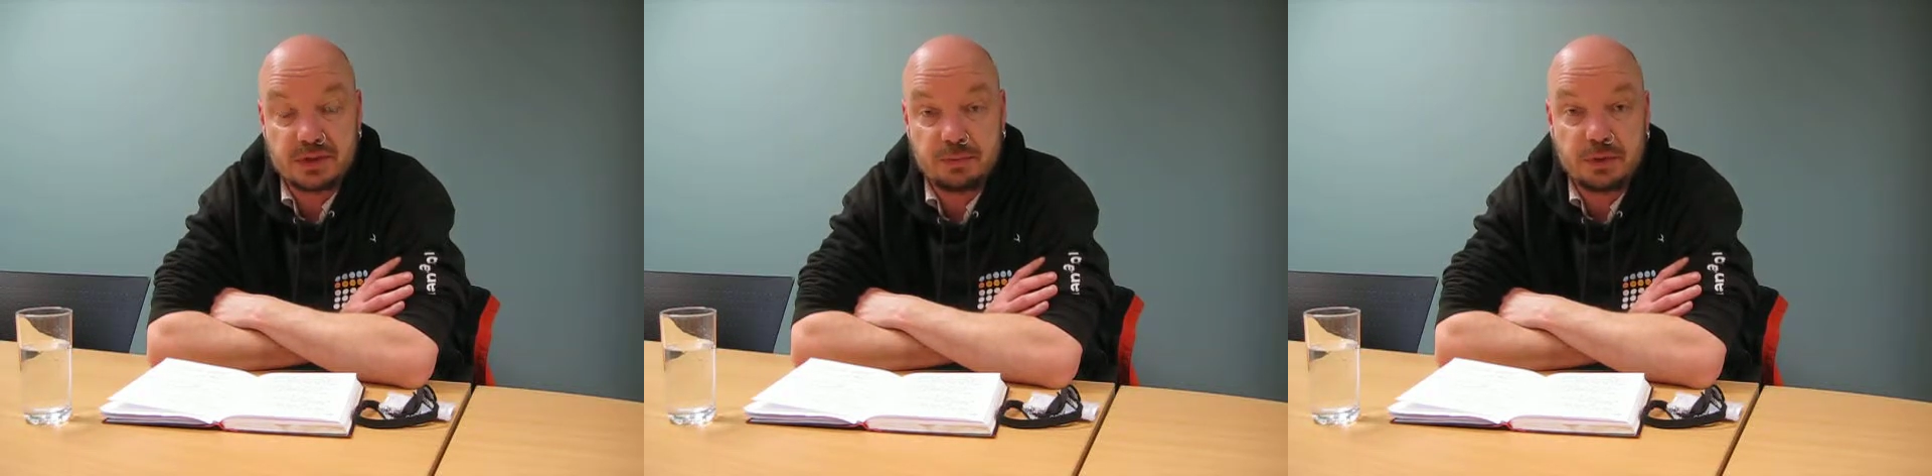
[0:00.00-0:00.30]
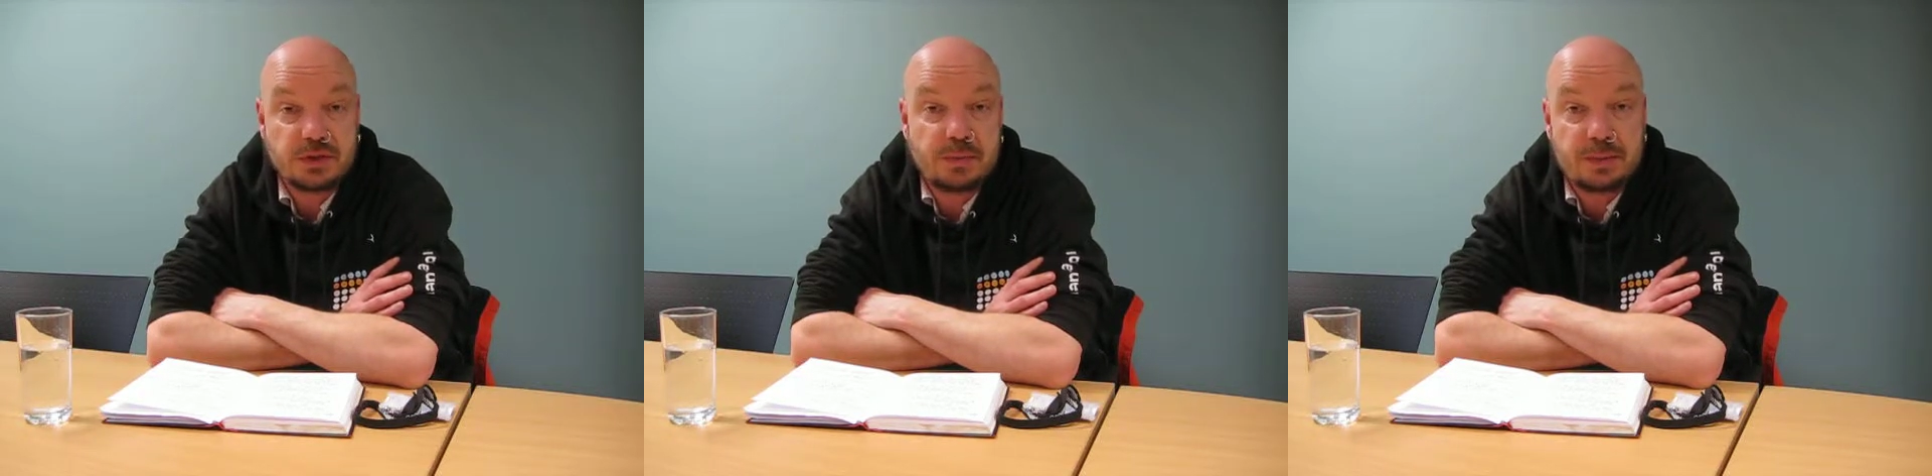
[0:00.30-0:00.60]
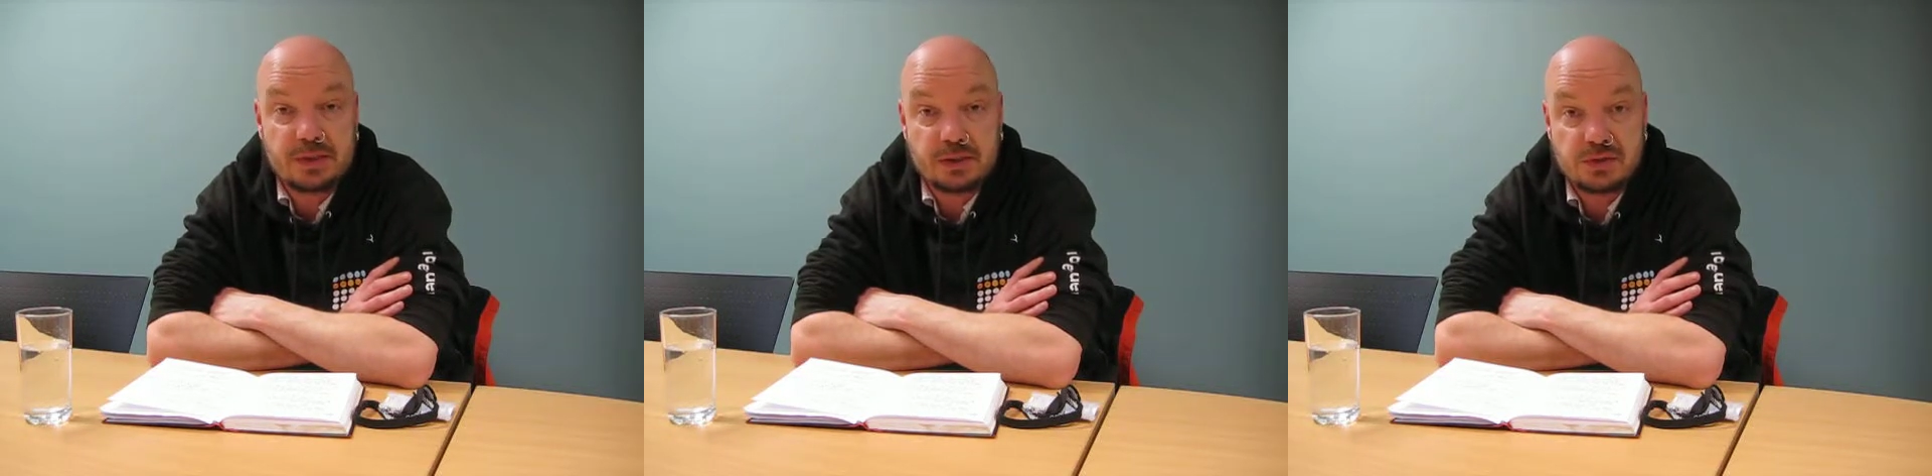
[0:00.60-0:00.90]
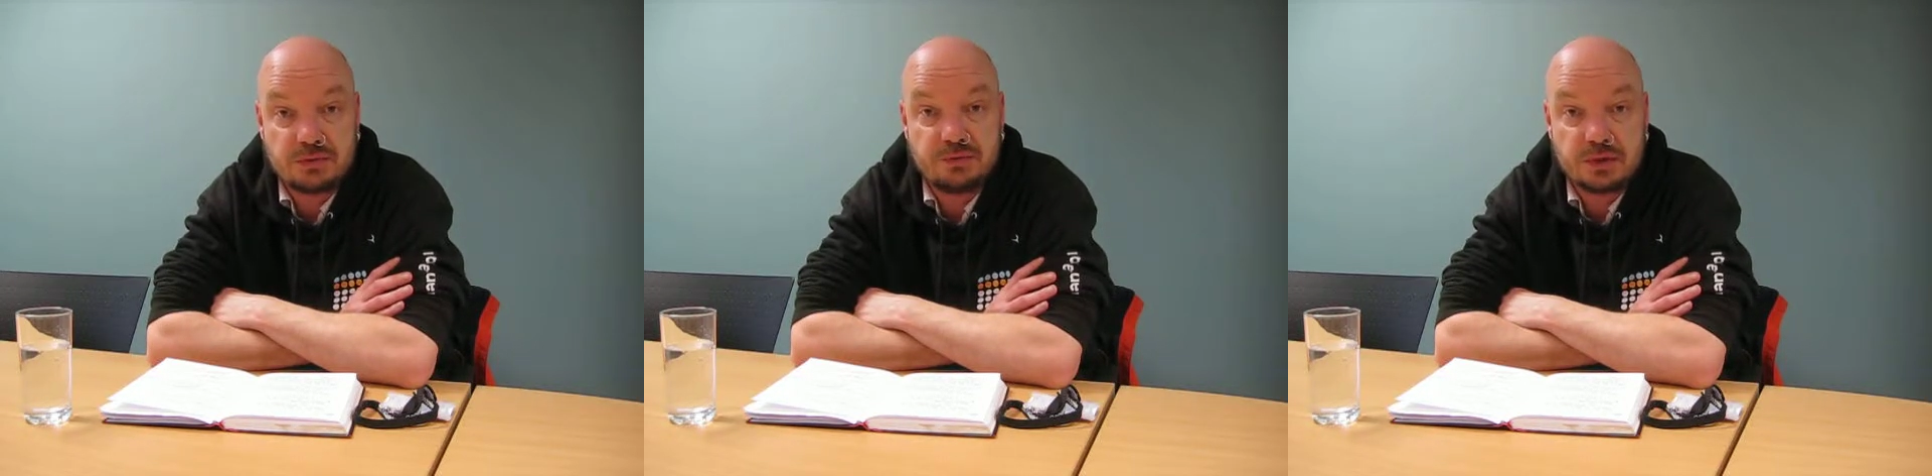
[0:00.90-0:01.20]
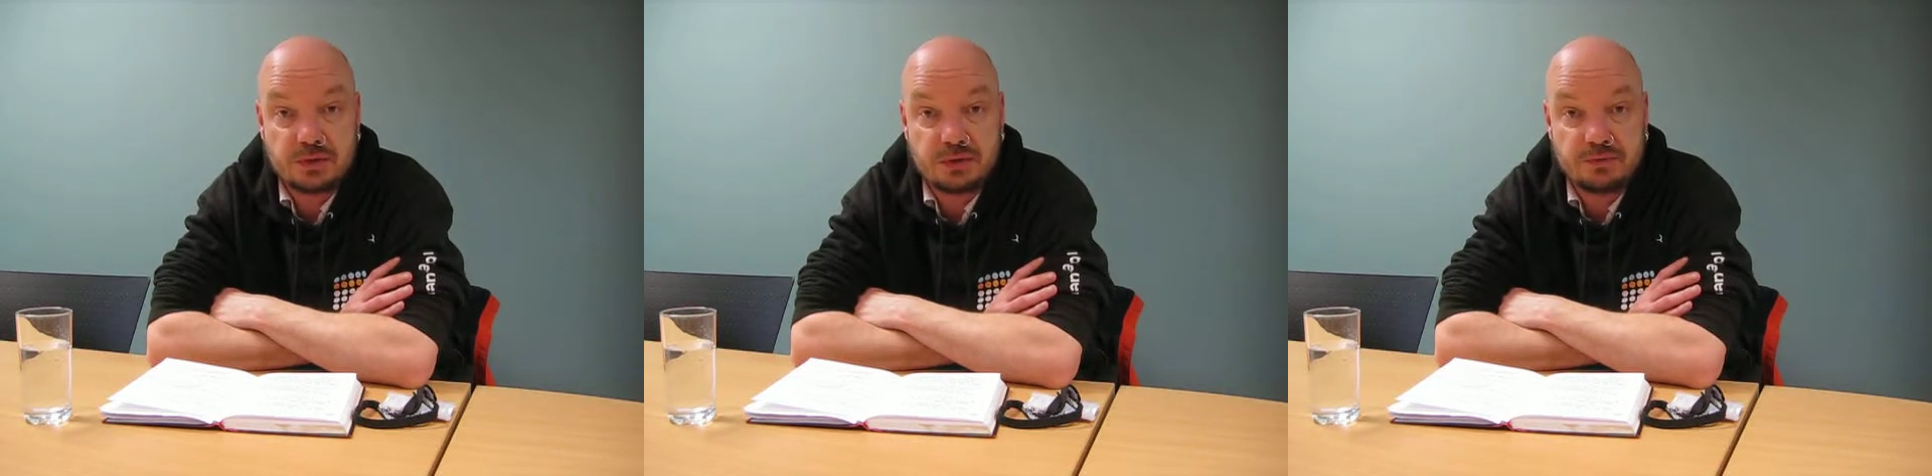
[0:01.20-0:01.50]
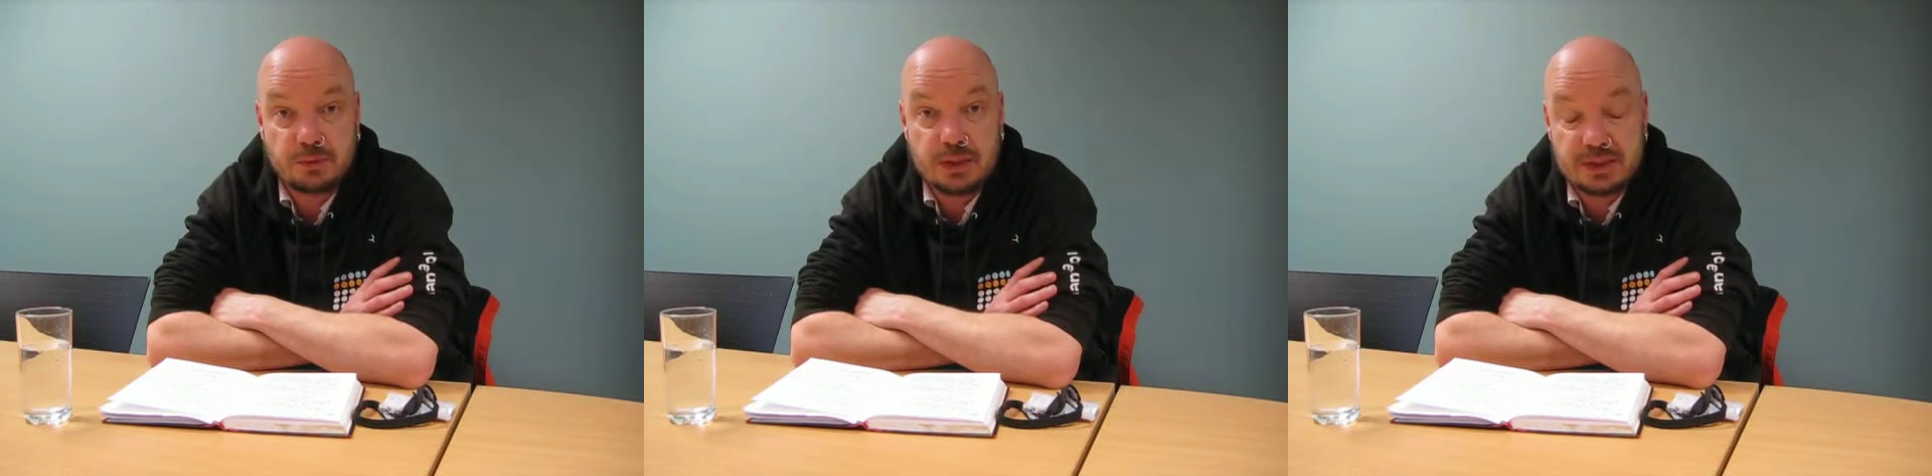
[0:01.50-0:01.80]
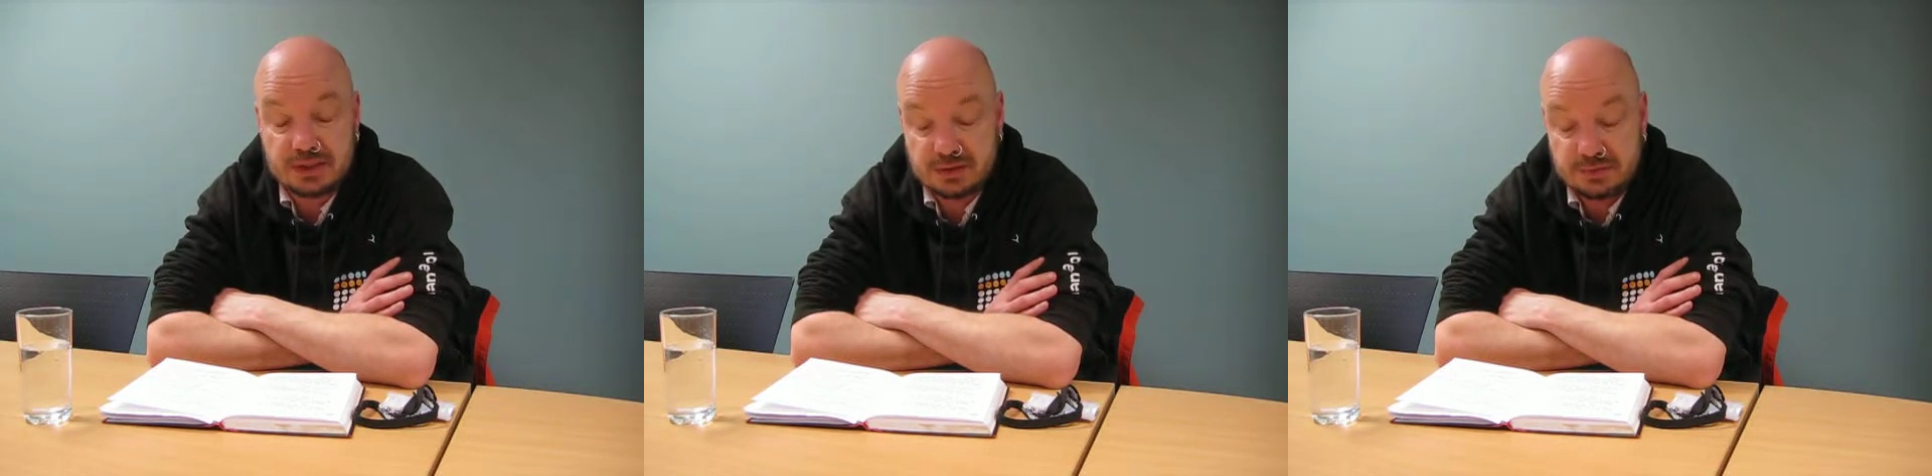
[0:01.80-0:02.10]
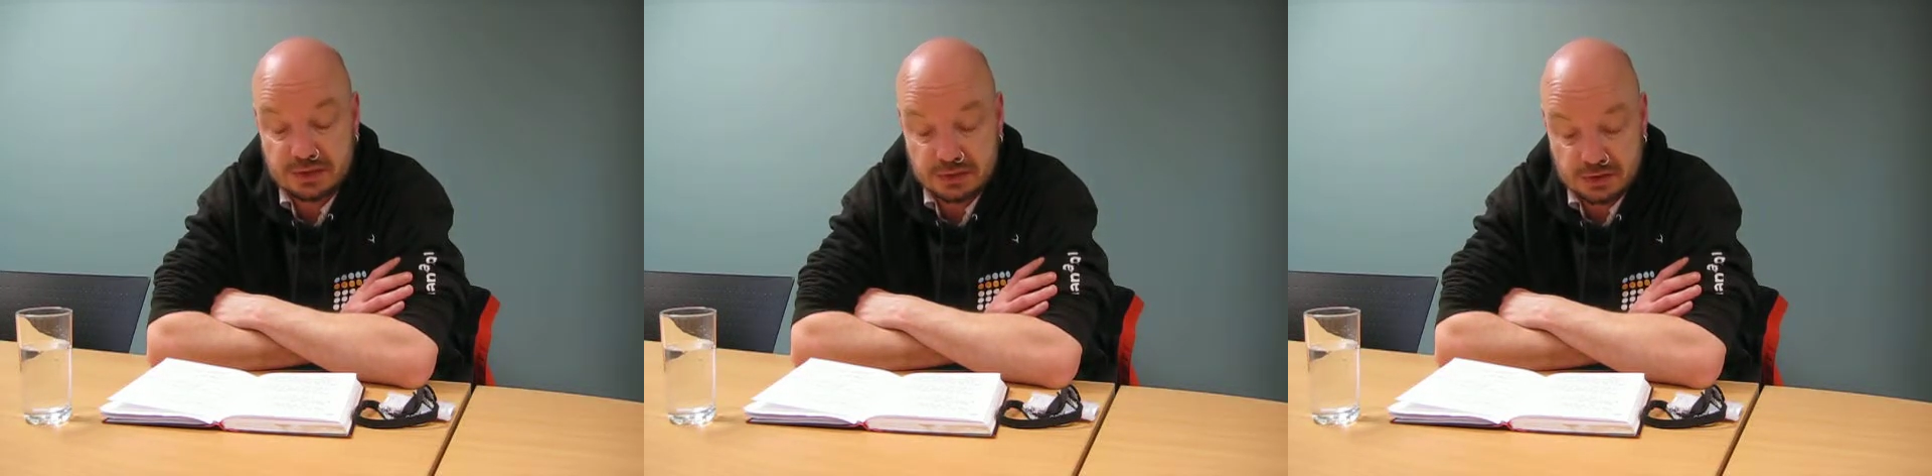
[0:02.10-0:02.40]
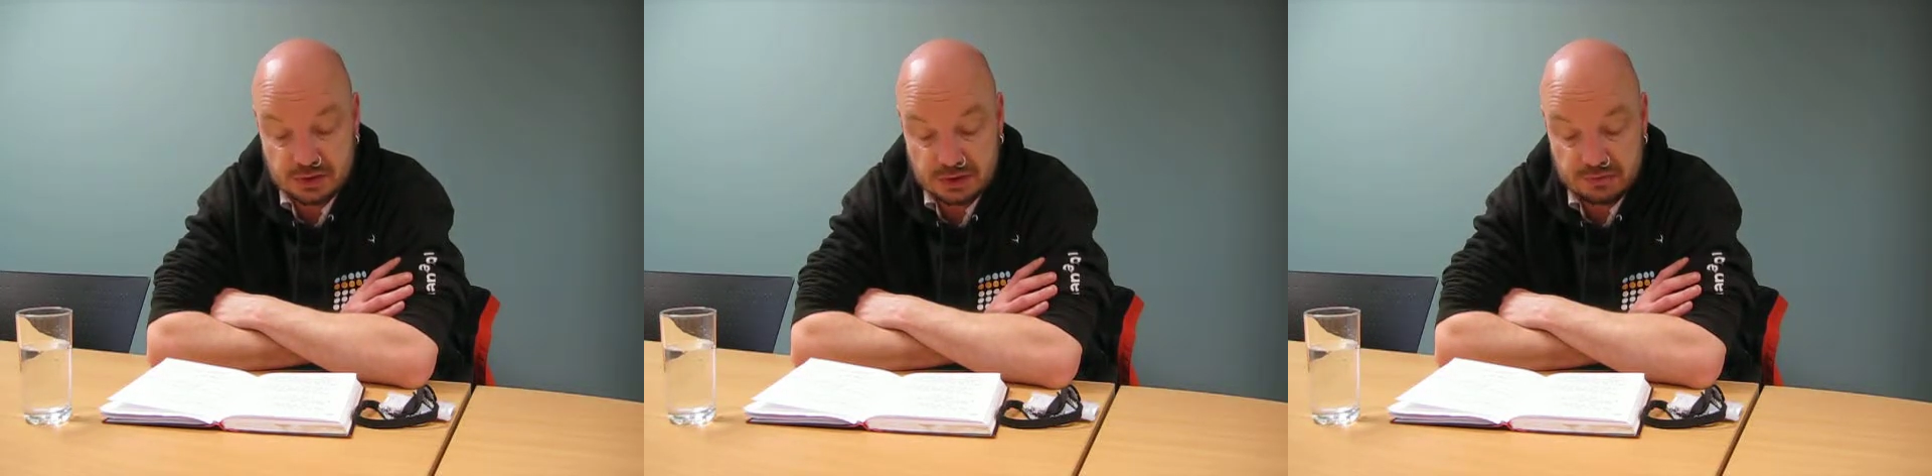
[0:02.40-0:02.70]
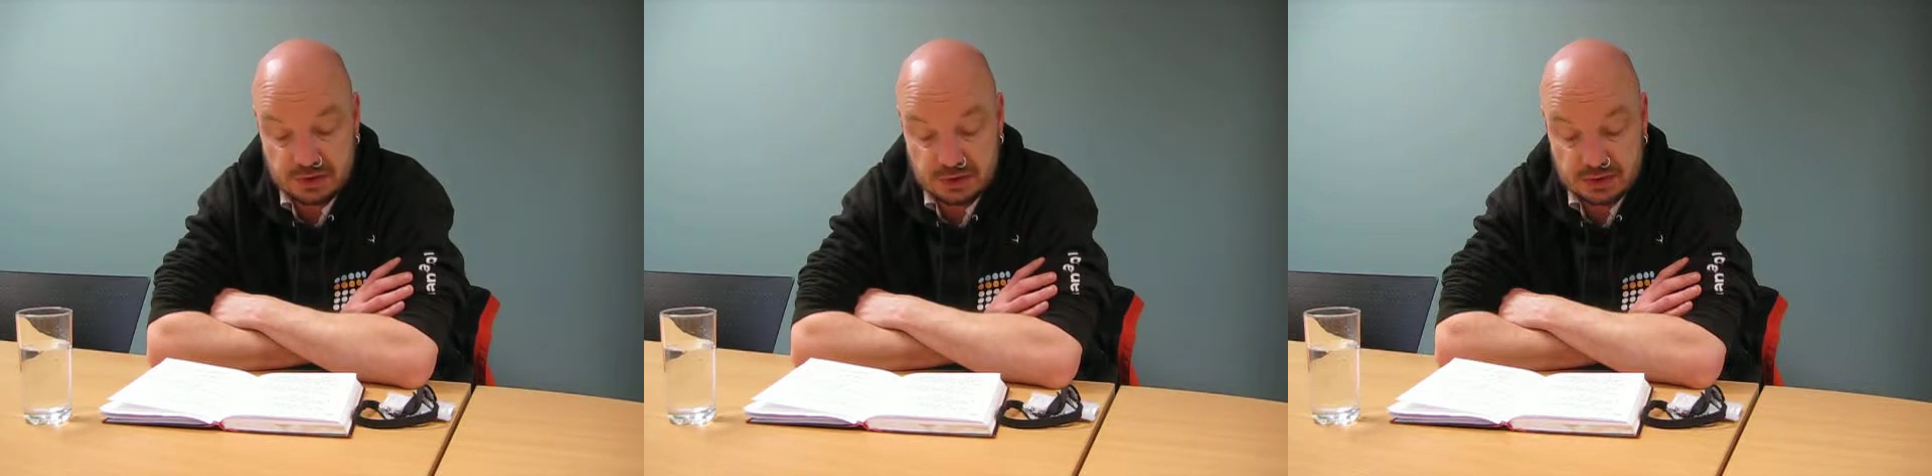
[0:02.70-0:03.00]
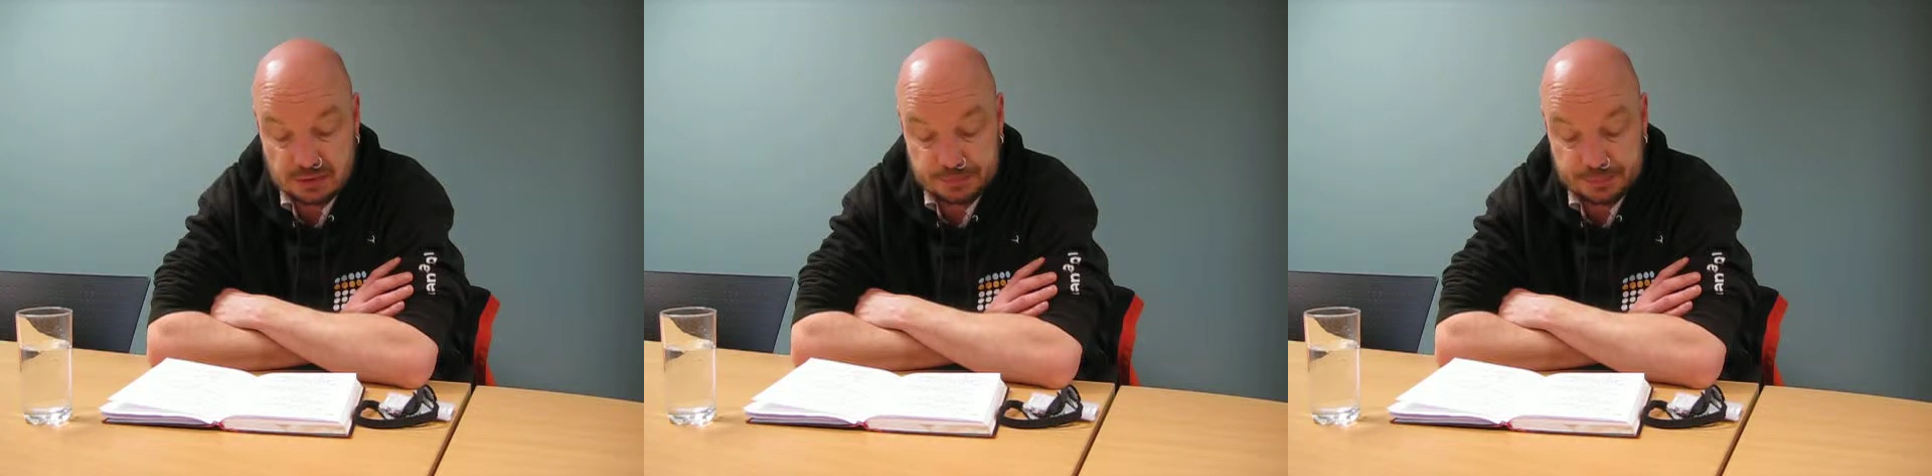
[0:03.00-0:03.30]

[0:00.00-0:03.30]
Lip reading: could possibly be used in future for early intervention services.